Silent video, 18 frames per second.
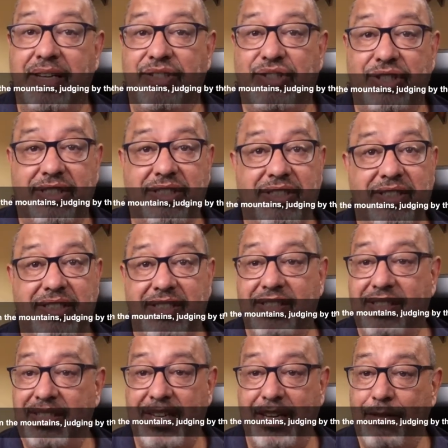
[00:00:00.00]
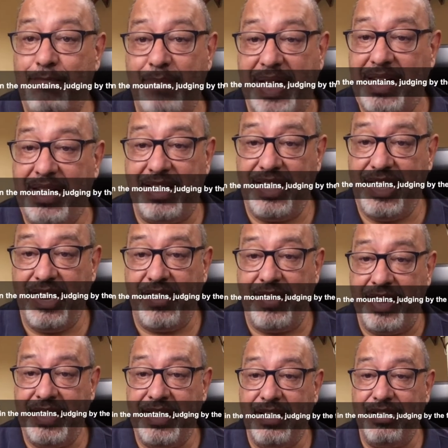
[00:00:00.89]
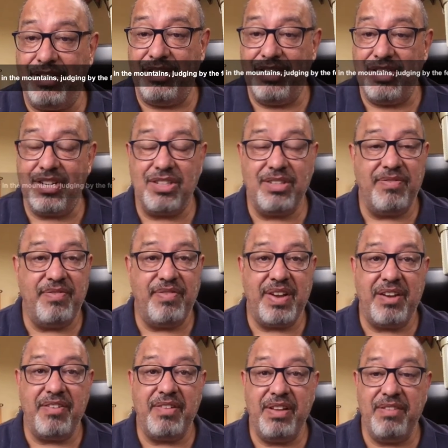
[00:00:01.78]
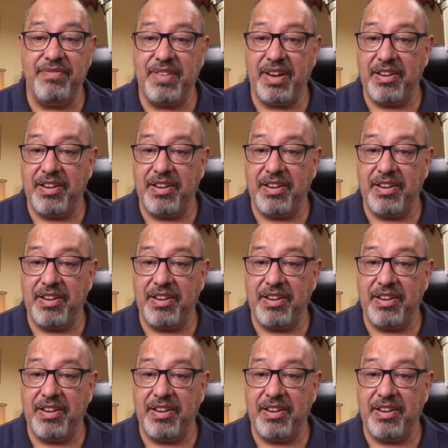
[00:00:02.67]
It just didn't make it here, and it looked very,